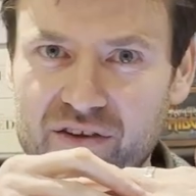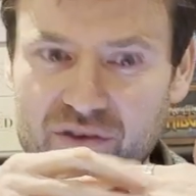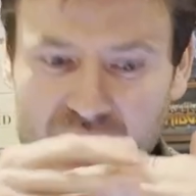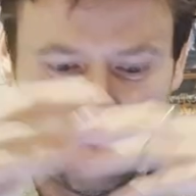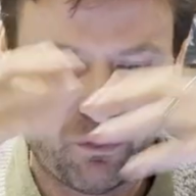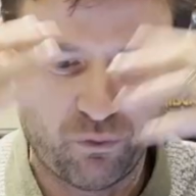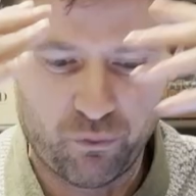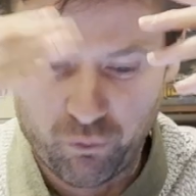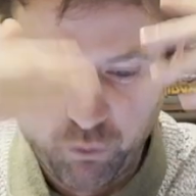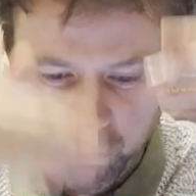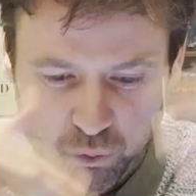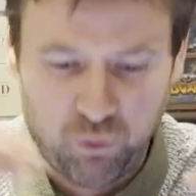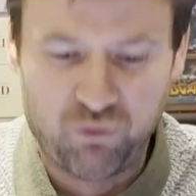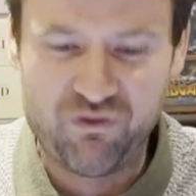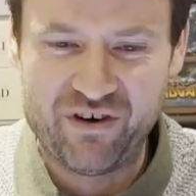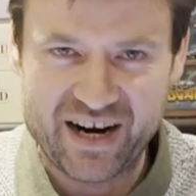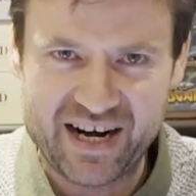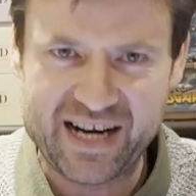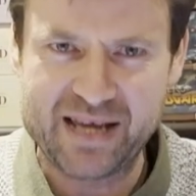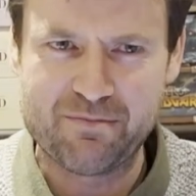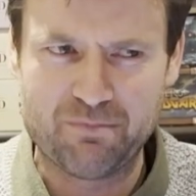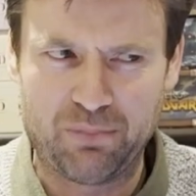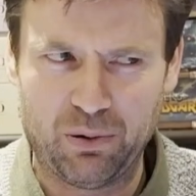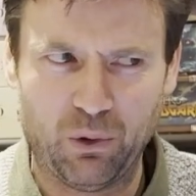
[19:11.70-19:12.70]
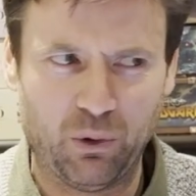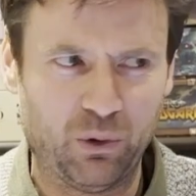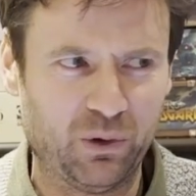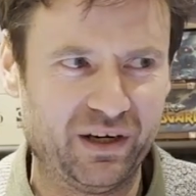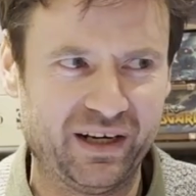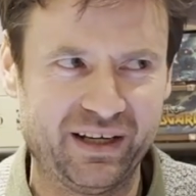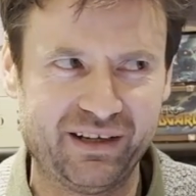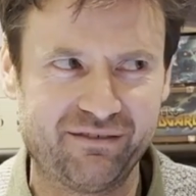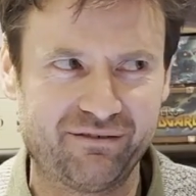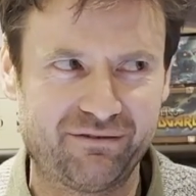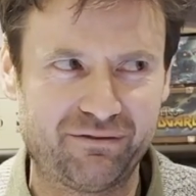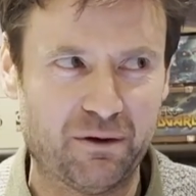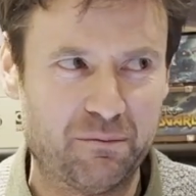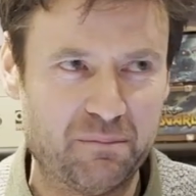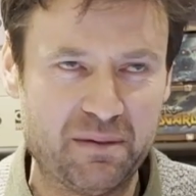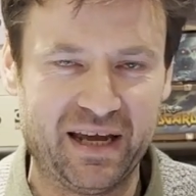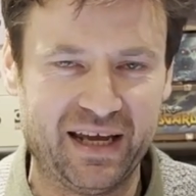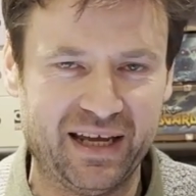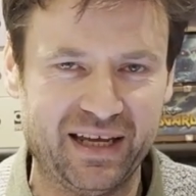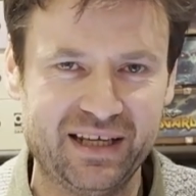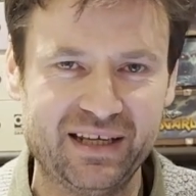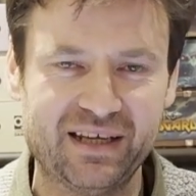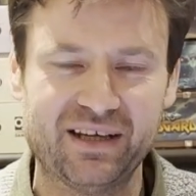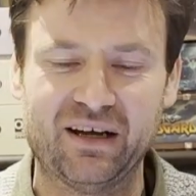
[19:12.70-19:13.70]
really importantly for
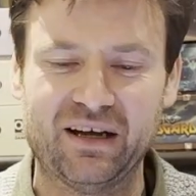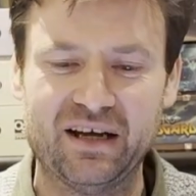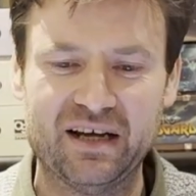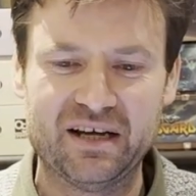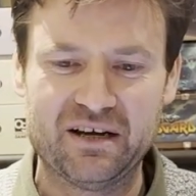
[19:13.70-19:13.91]
me,